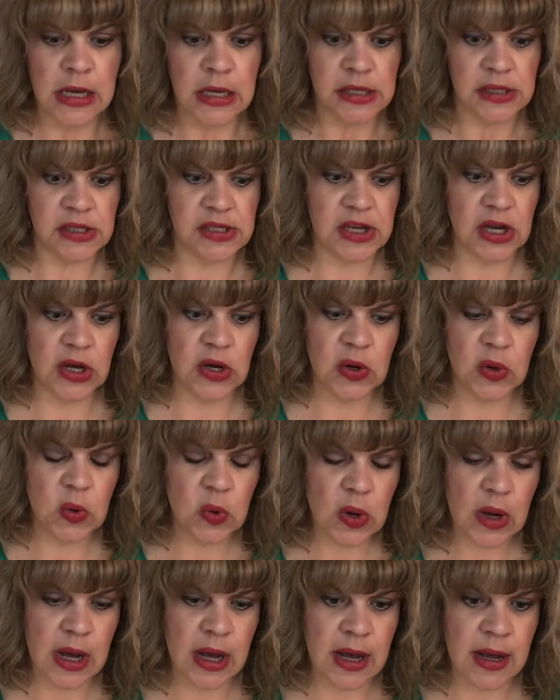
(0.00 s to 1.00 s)

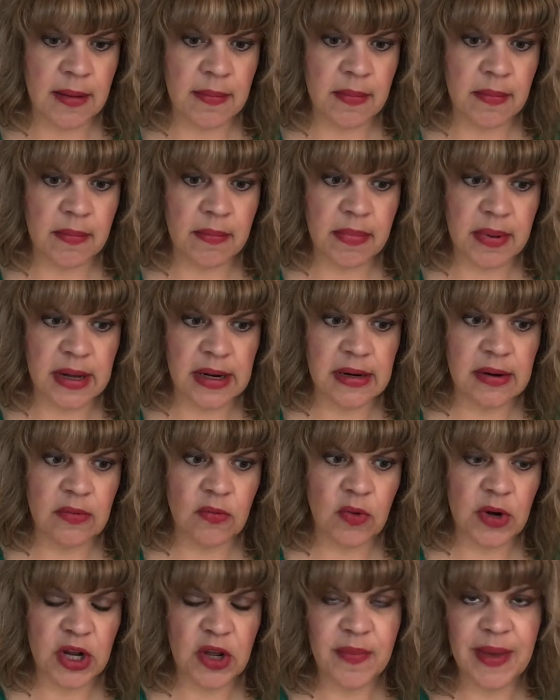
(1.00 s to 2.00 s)
So, but
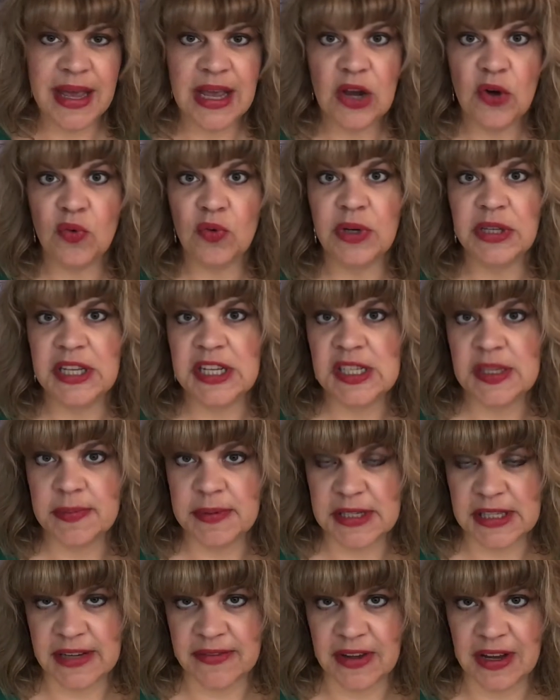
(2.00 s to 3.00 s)
when you make it really
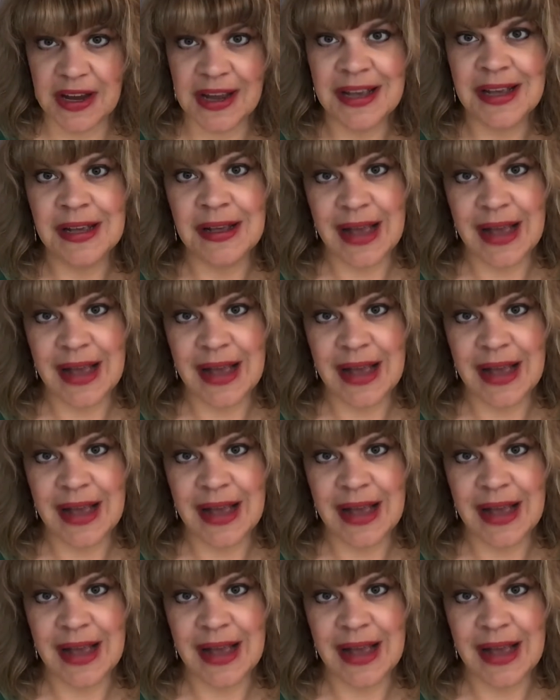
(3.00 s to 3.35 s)
specific,